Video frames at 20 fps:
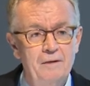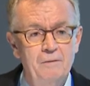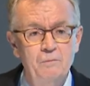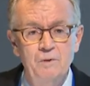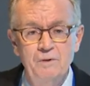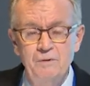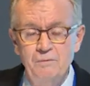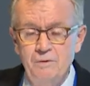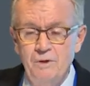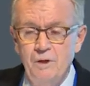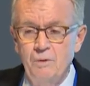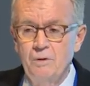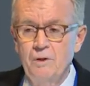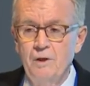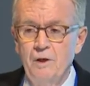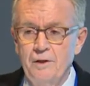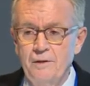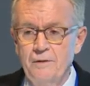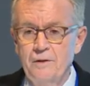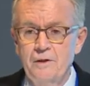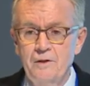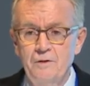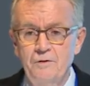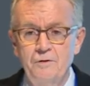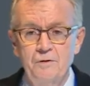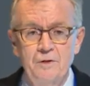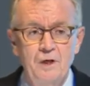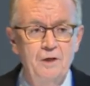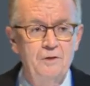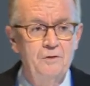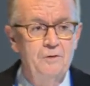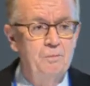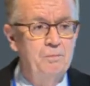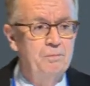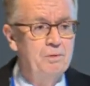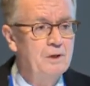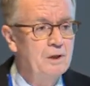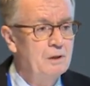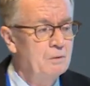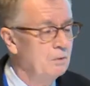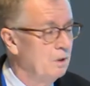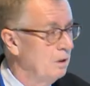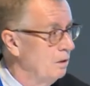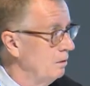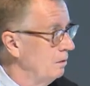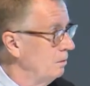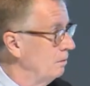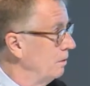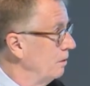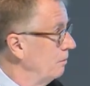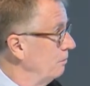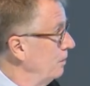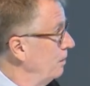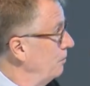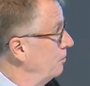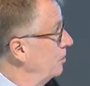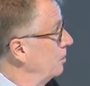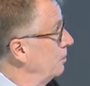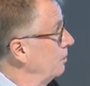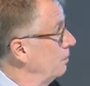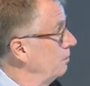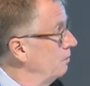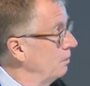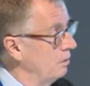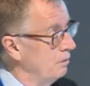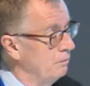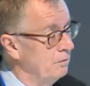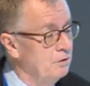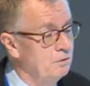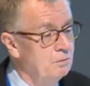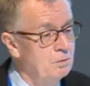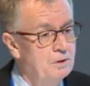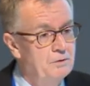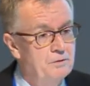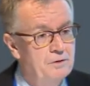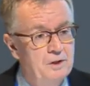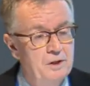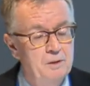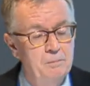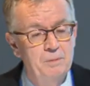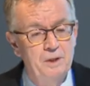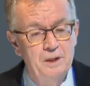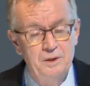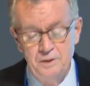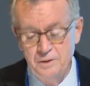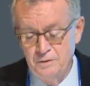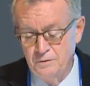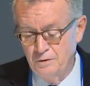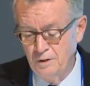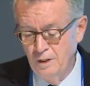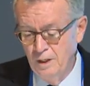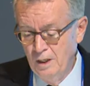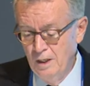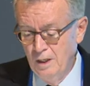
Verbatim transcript: we know a lot of the constraints pretty well, and I mentioned the obvious ones here, budgets,